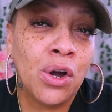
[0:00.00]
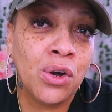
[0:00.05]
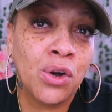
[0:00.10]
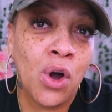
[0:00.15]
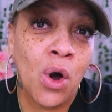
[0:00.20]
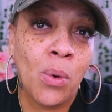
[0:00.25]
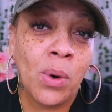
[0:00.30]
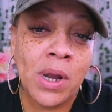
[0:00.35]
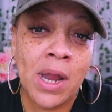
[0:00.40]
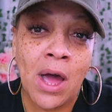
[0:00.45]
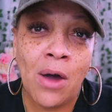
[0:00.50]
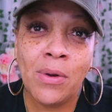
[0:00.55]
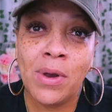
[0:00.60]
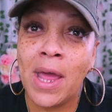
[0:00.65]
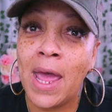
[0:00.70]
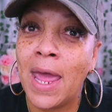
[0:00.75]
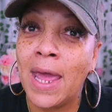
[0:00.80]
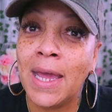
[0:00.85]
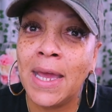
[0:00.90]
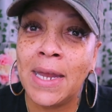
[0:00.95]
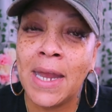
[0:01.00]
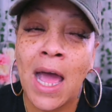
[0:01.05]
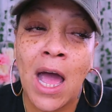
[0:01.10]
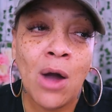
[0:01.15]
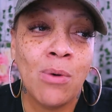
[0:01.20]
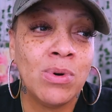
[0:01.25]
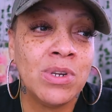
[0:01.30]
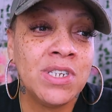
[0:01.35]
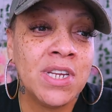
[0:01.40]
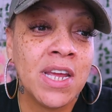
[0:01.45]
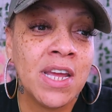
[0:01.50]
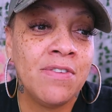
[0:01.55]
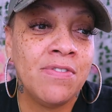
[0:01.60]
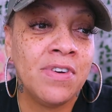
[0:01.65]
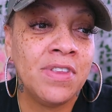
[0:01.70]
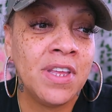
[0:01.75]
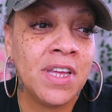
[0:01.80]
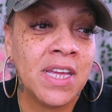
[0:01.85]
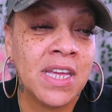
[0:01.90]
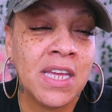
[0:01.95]
going out and hanging out with Dave
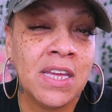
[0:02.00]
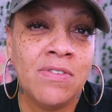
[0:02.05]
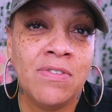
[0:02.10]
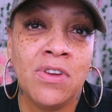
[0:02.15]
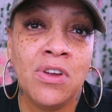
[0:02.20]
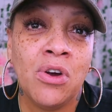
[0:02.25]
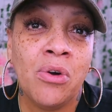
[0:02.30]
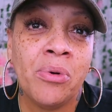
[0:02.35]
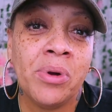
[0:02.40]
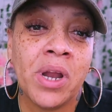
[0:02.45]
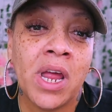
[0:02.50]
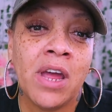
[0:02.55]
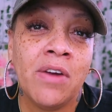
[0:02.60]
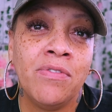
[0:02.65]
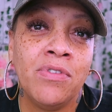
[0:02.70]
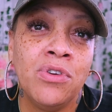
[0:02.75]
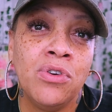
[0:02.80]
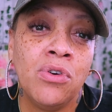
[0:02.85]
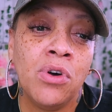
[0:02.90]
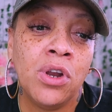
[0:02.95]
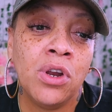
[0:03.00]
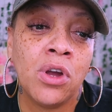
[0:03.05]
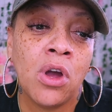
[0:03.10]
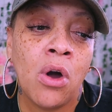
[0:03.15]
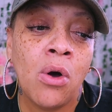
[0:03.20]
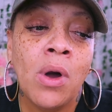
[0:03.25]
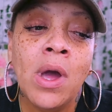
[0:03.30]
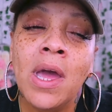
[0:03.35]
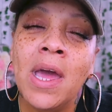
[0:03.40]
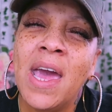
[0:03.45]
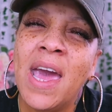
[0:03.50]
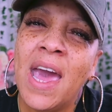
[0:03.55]
for the evening or whatever you're going to go.